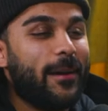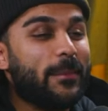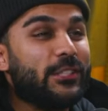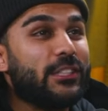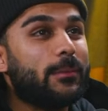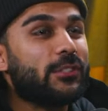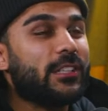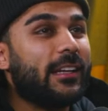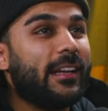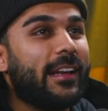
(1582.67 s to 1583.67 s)
I'm
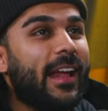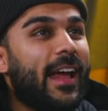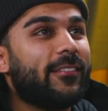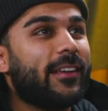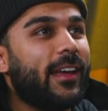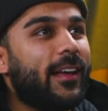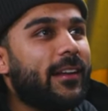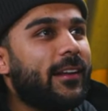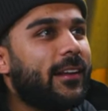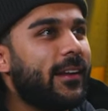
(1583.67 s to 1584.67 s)
Egyptian and
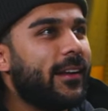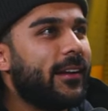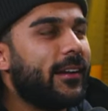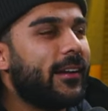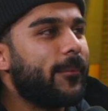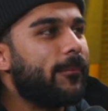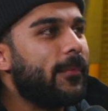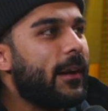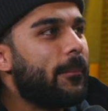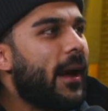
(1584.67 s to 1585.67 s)
Afghan, and um,
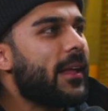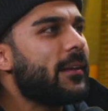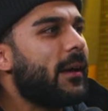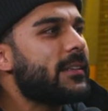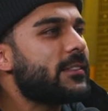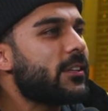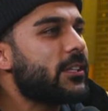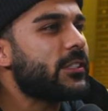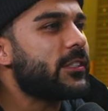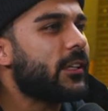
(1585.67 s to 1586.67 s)
my my sister
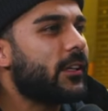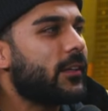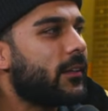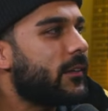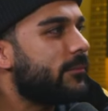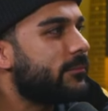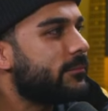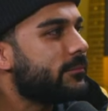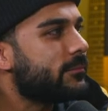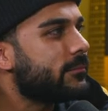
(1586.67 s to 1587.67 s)
actually took a
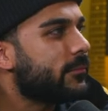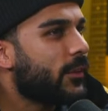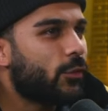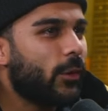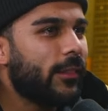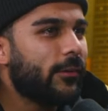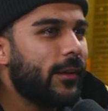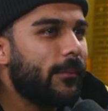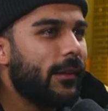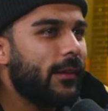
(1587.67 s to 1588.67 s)

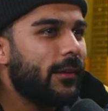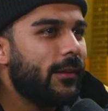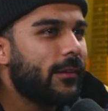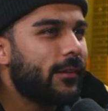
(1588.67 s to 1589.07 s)
23andMe.